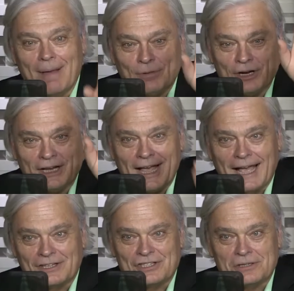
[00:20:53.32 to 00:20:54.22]
I'm going to
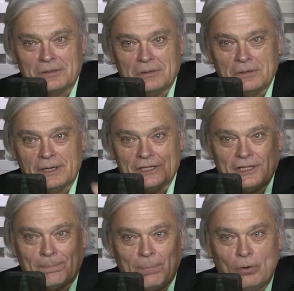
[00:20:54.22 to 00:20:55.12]
guess. Is
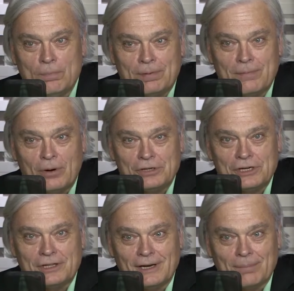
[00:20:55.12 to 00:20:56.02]
the poop
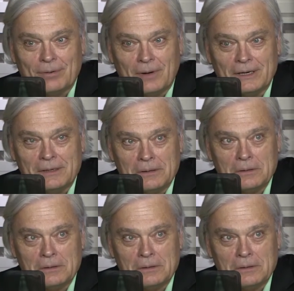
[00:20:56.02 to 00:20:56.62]
emoji the number one?